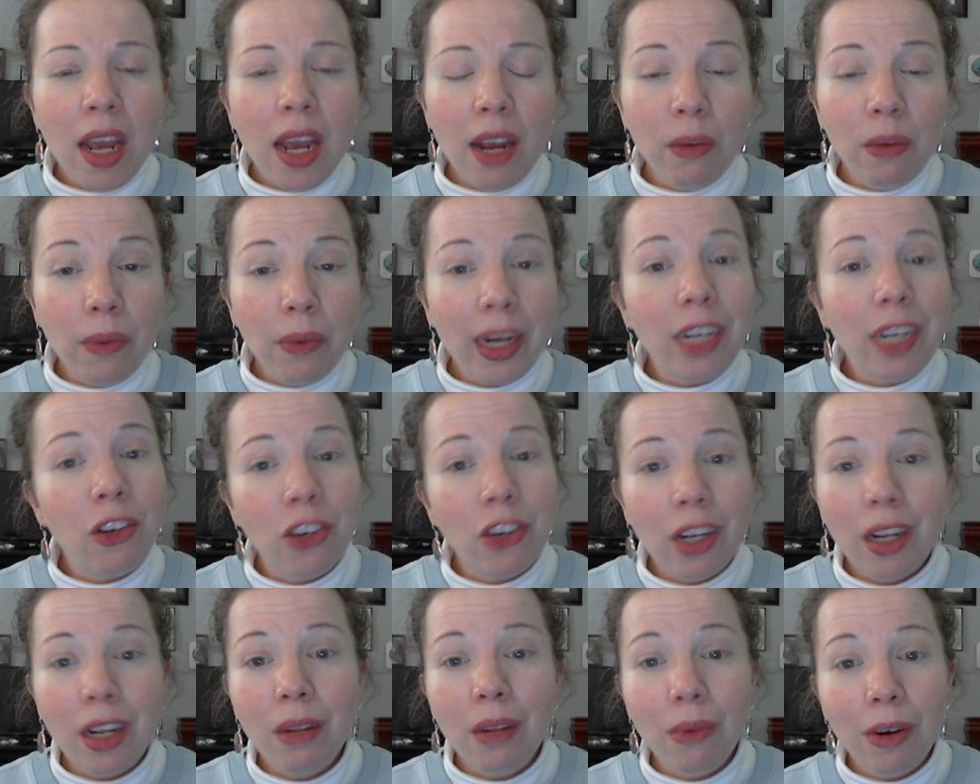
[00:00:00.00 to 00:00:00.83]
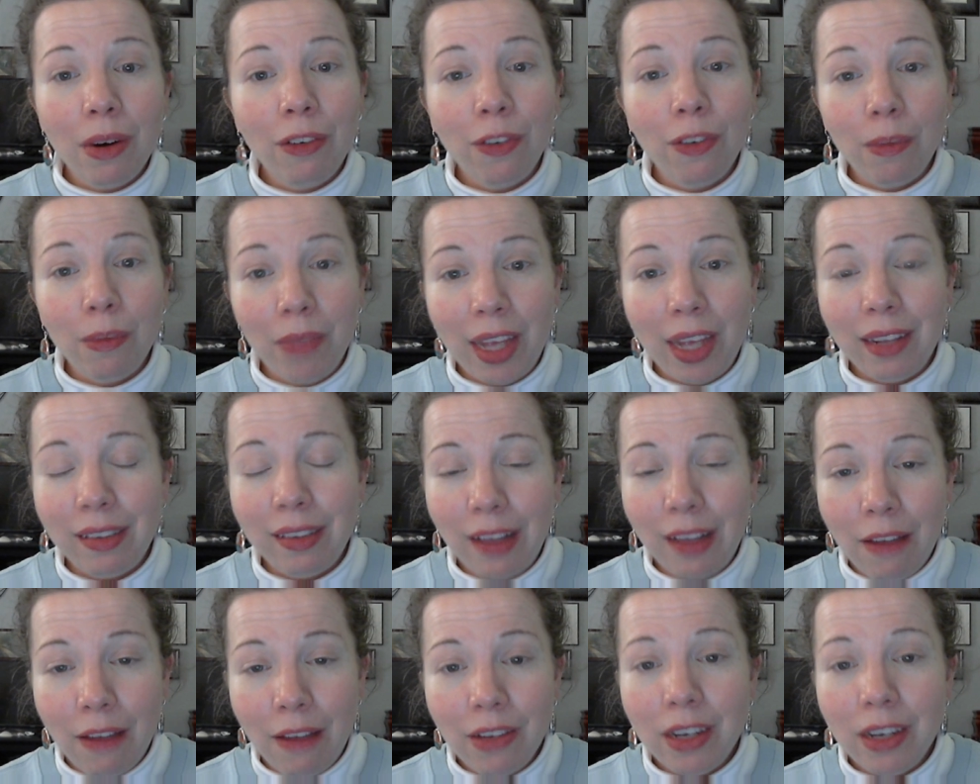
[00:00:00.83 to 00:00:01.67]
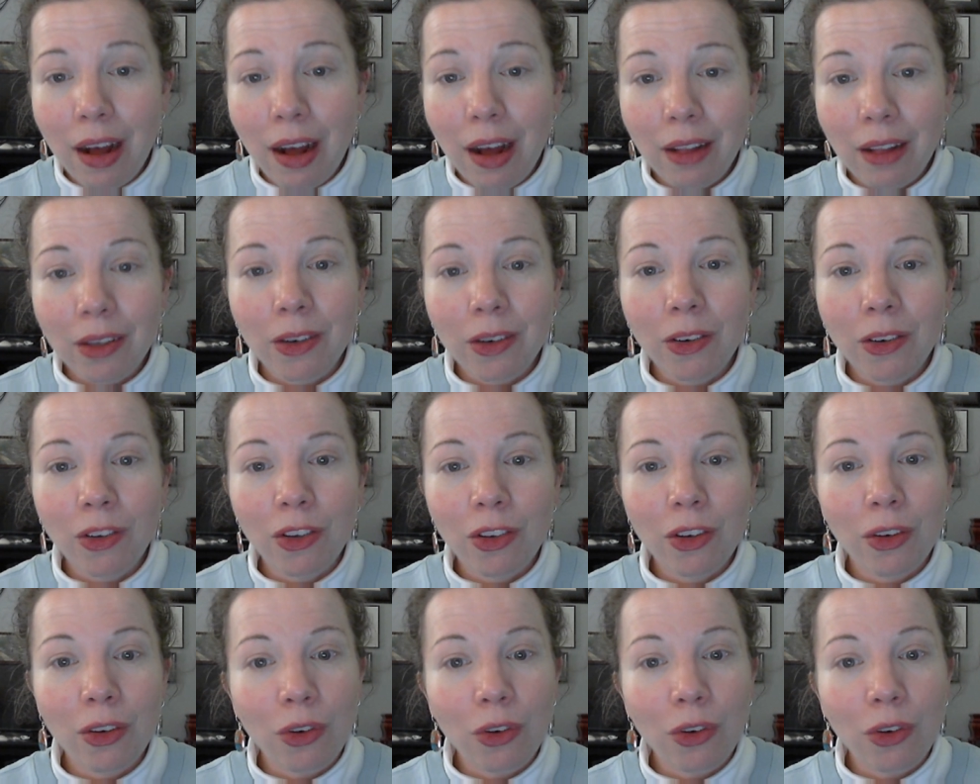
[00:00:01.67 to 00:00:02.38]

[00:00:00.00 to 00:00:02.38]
it ranged anywhere from like $7